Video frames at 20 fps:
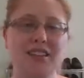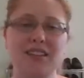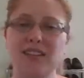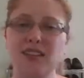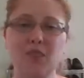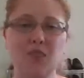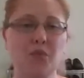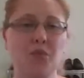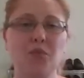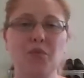
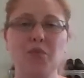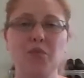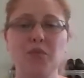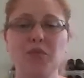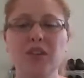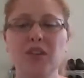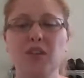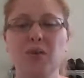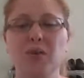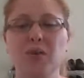So,
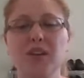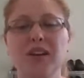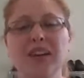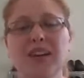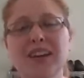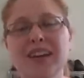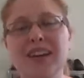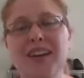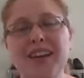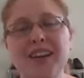we're in
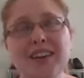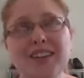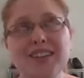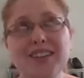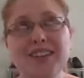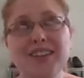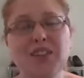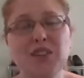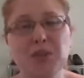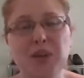a
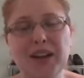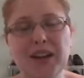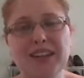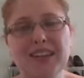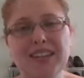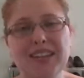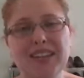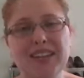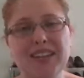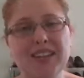
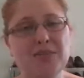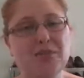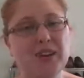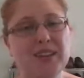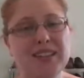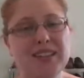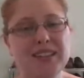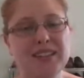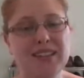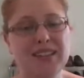situation at
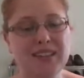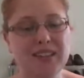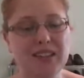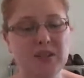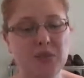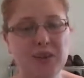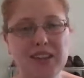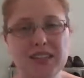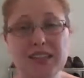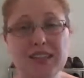present in
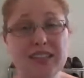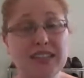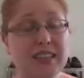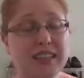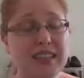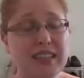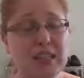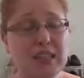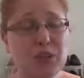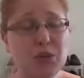which it's
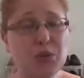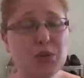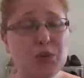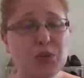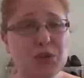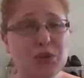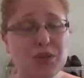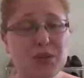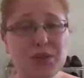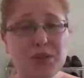illegal
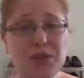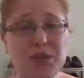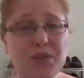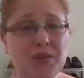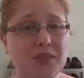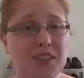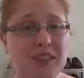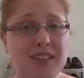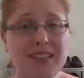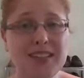to
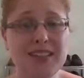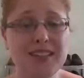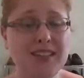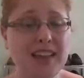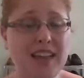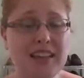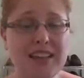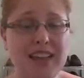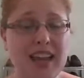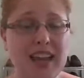
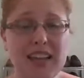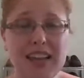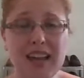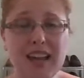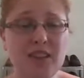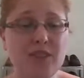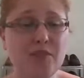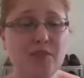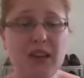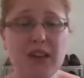send any
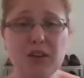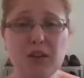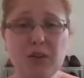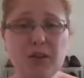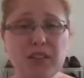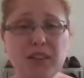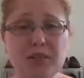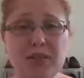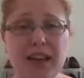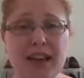kind of medical
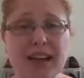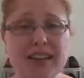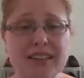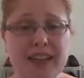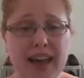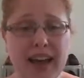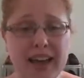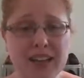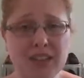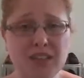supplies
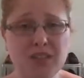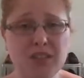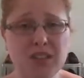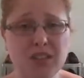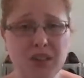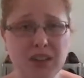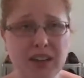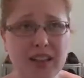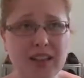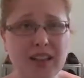out of
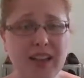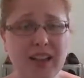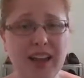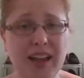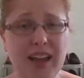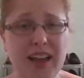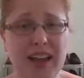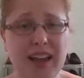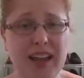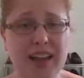
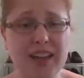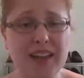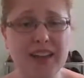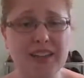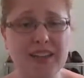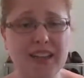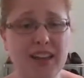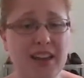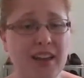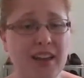Australia, and